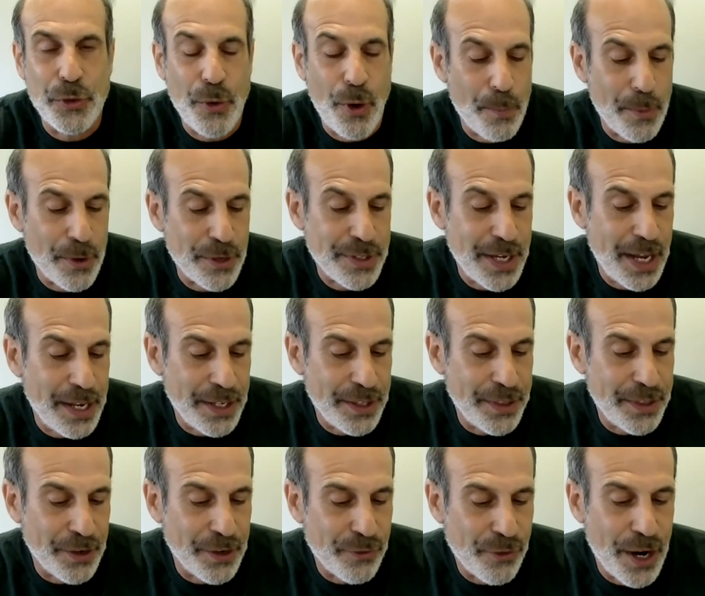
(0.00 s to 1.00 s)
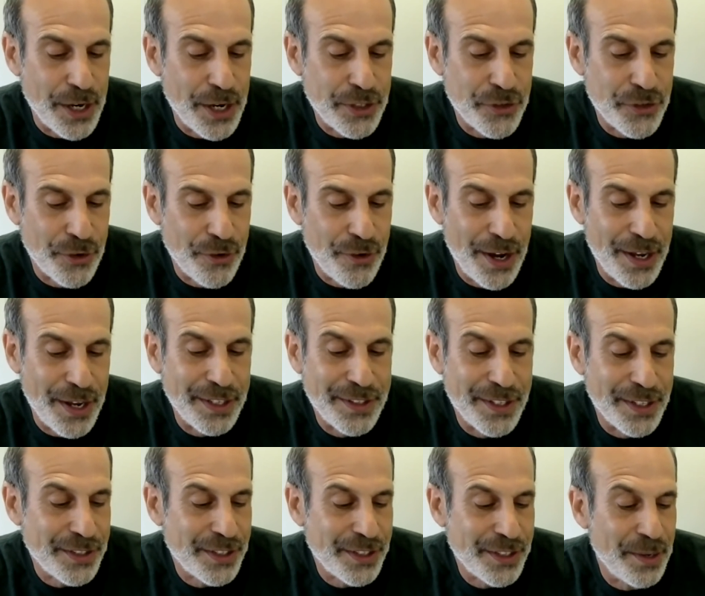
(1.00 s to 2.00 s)
almost anything for extra credit,
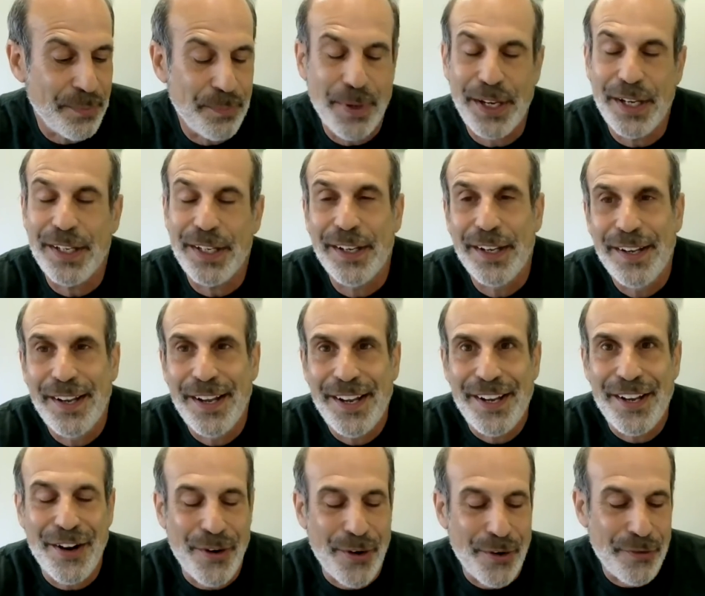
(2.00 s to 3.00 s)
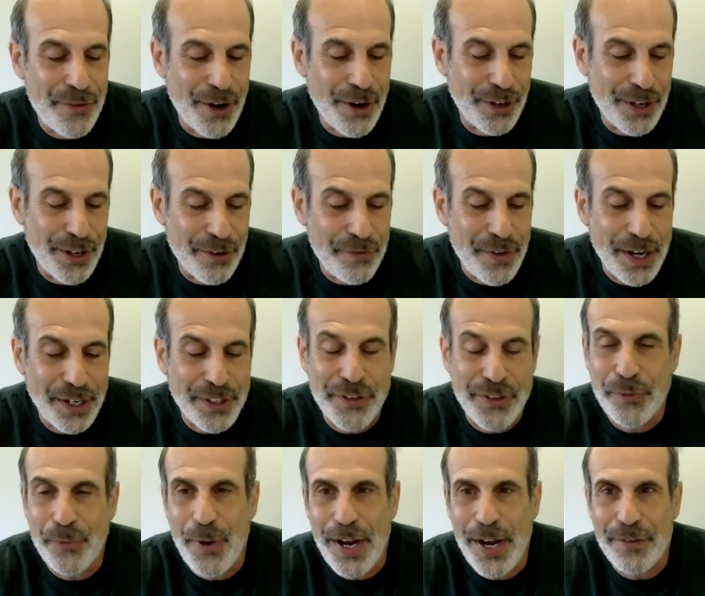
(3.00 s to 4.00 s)
this can be a fairly
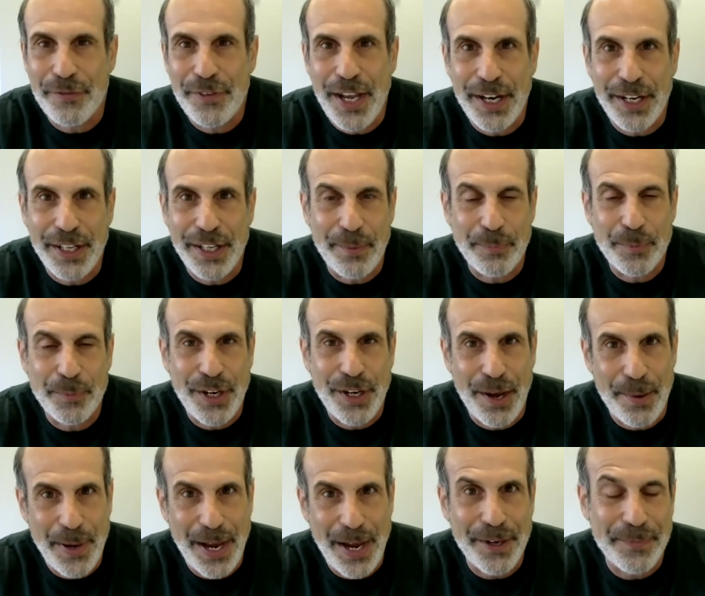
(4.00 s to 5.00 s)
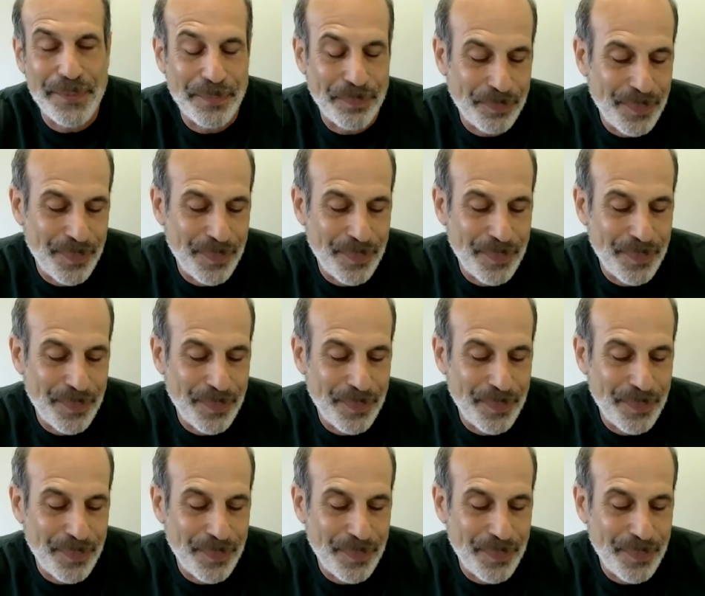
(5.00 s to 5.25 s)
effective way of getting them to come out.